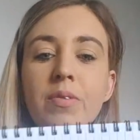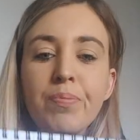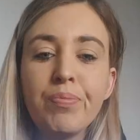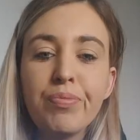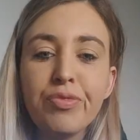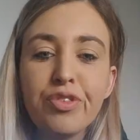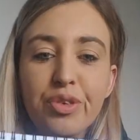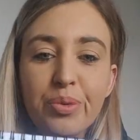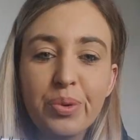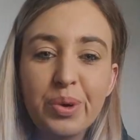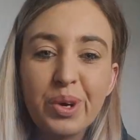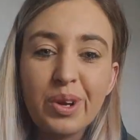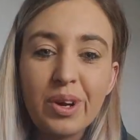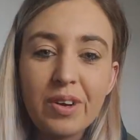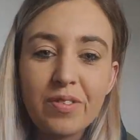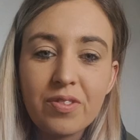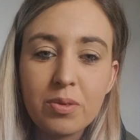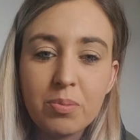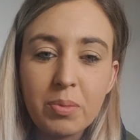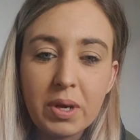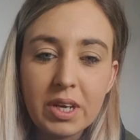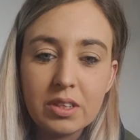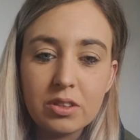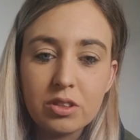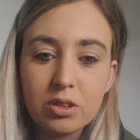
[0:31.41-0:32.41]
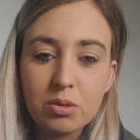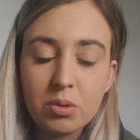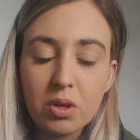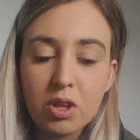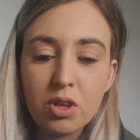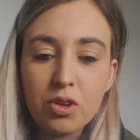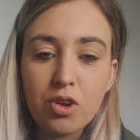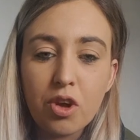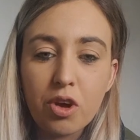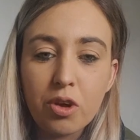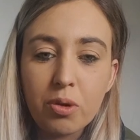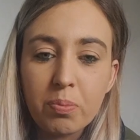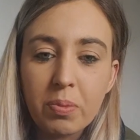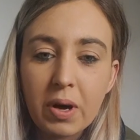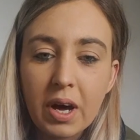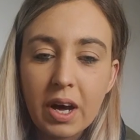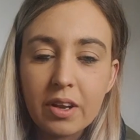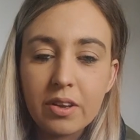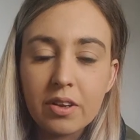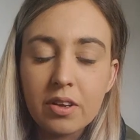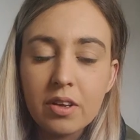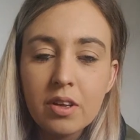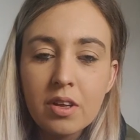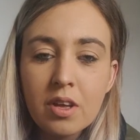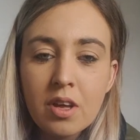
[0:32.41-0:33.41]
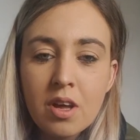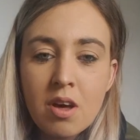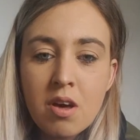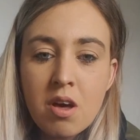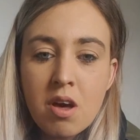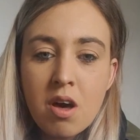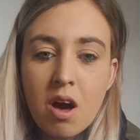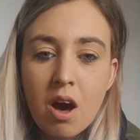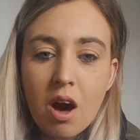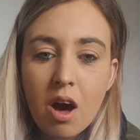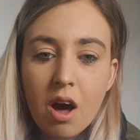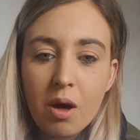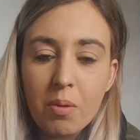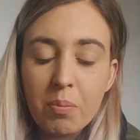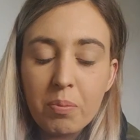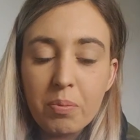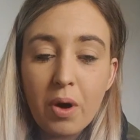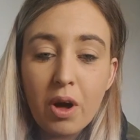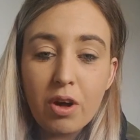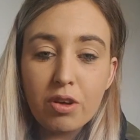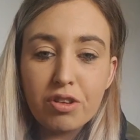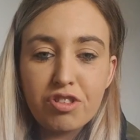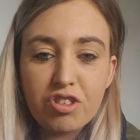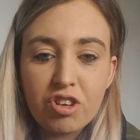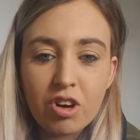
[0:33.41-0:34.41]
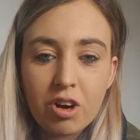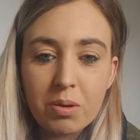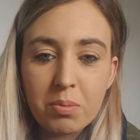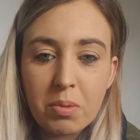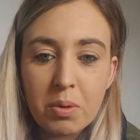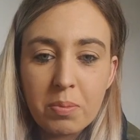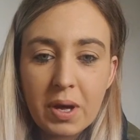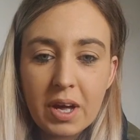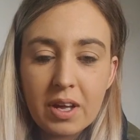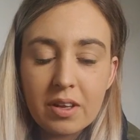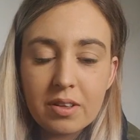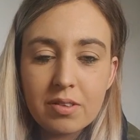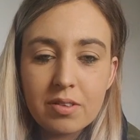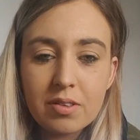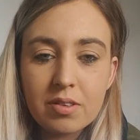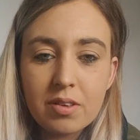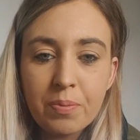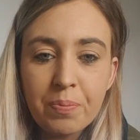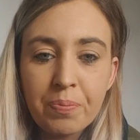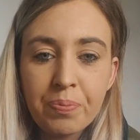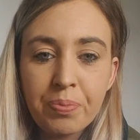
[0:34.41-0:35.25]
So we're going to have to make do with a notepad, but I'll try my best.